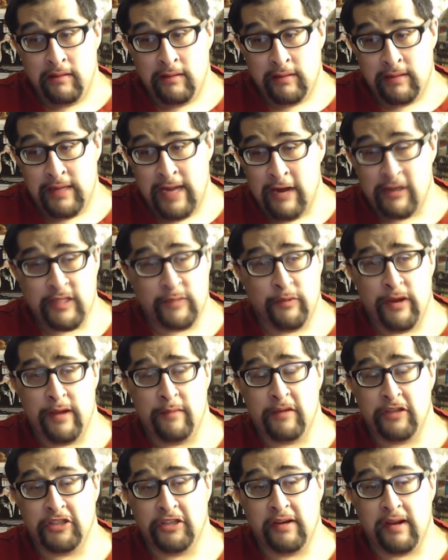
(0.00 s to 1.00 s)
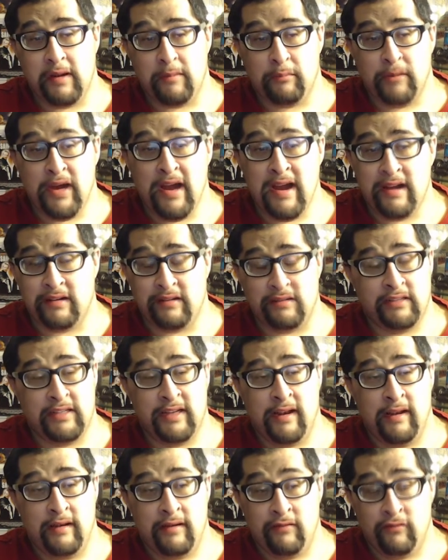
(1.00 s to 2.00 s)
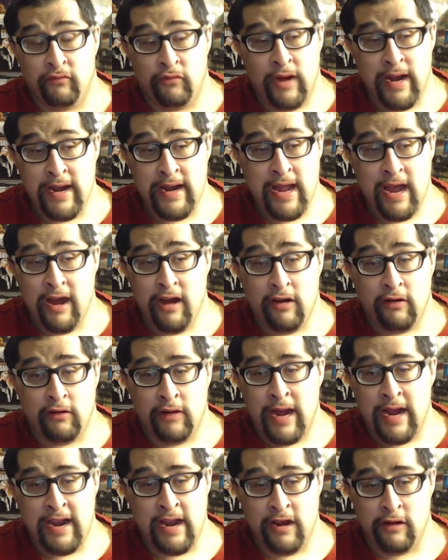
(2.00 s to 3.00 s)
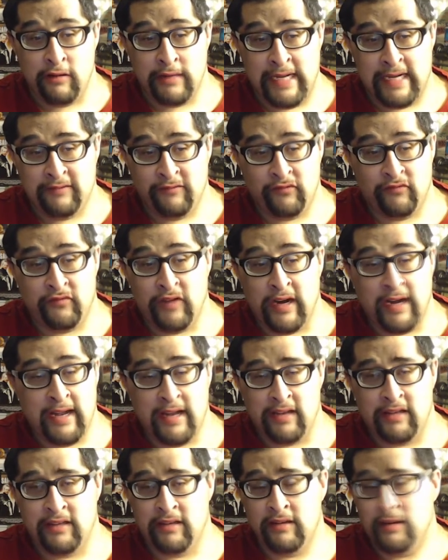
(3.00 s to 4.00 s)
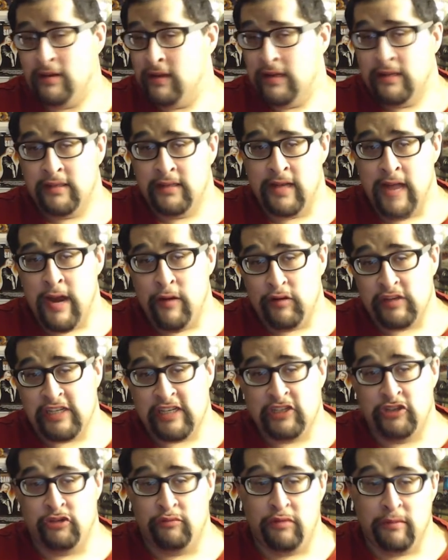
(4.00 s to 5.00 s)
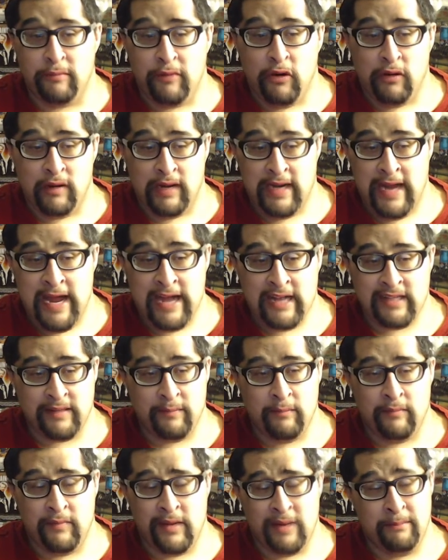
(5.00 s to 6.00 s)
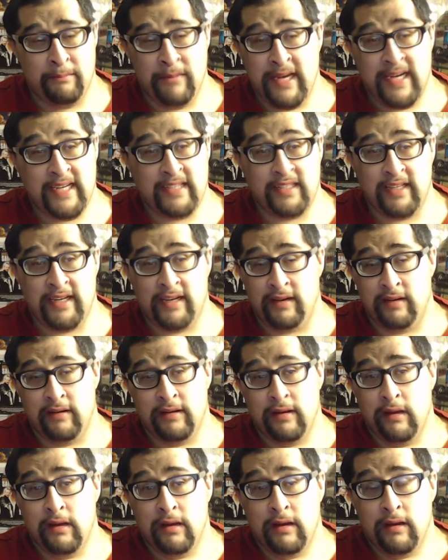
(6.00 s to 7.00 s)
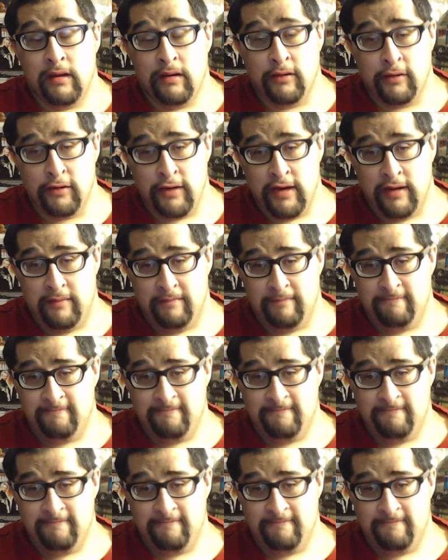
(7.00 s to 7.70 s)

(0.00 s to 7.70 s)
that was pretty much it. But to right now, I didn't know that fucking today was a Super Bowl and they had some amazing, good